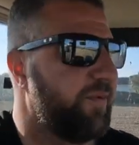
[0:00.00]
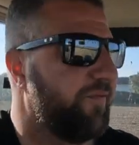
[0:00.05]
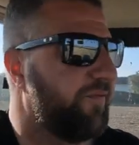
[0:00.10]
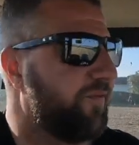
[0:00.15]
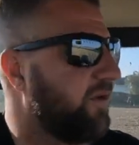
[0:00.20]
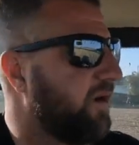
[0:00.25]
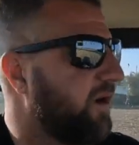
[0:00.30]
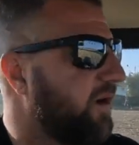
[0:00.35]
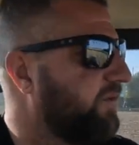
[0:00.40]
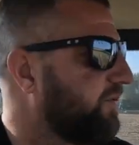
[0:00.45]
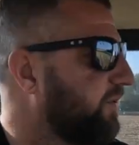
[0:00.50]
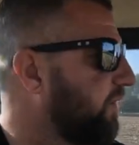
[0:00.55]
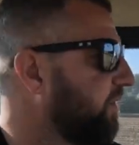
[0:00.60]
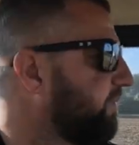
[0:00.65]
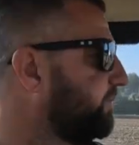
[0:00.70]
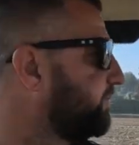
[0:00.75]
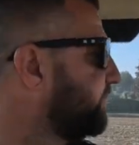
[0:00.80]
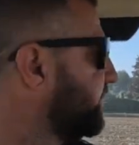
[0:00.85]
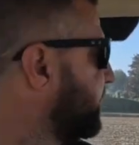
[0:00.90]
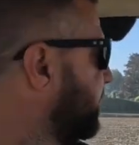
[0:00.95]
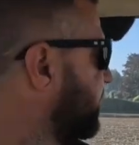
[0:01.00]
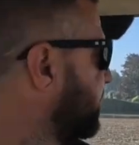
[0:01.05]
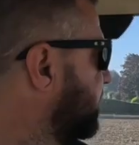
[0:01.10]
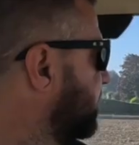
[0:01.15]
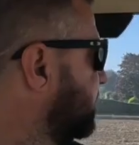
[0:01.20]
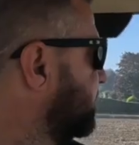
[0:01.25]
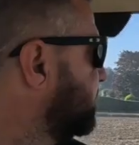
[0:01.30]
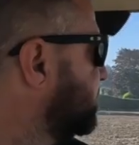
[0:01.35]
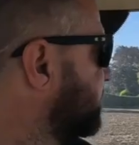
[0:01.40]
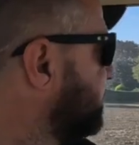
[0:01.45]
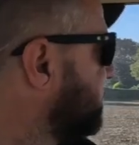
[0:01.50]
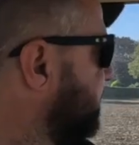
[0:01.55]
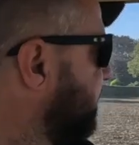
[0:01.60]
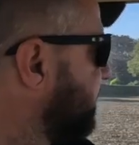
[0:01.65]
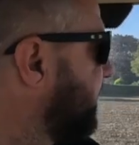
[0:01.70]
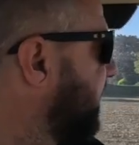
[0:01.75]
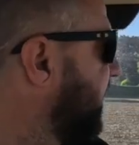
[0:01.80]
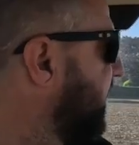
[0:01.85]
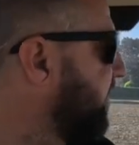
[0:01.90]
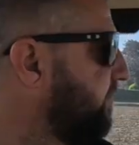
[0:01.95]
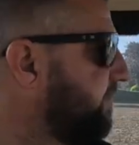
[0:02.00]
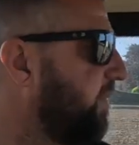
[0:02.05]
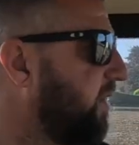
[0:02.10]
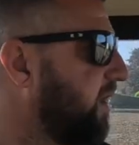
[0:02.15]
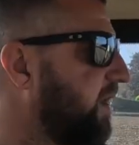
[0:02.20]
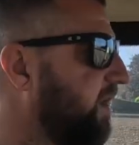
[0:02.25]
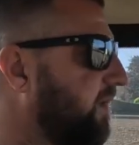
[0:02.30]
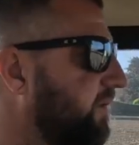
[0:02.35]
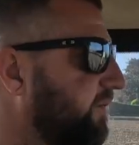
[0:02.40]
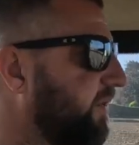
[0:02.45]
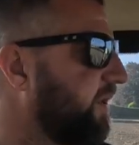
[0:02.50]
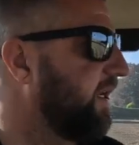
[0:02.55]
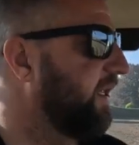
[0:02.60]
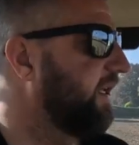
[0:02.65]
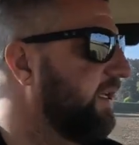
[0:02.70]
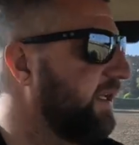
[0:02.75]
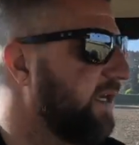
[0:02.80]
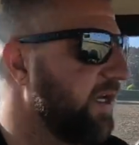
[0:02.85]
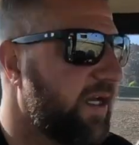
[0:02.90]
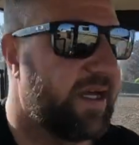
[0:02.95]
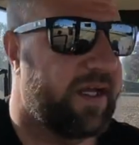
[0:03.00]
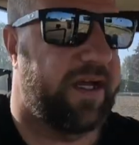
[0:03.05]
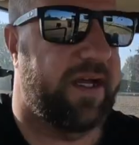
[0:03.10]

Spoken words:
before I drill them. Just get them really